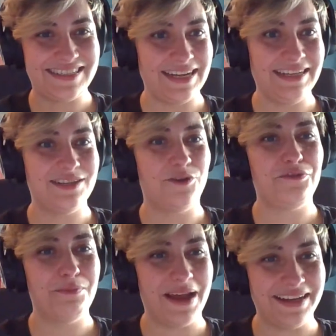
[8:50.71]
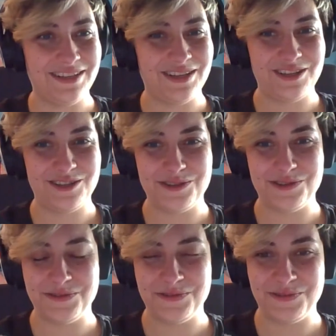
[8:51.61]
state of mind
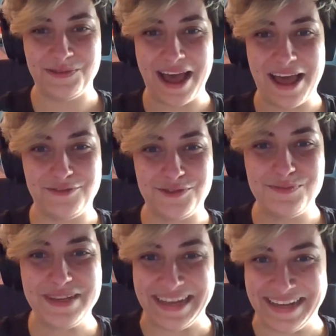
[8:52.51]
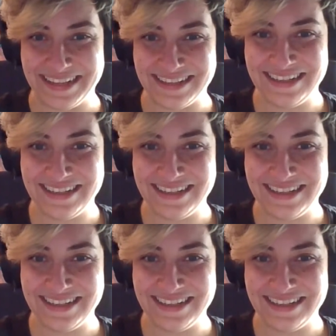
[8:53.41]
you have to be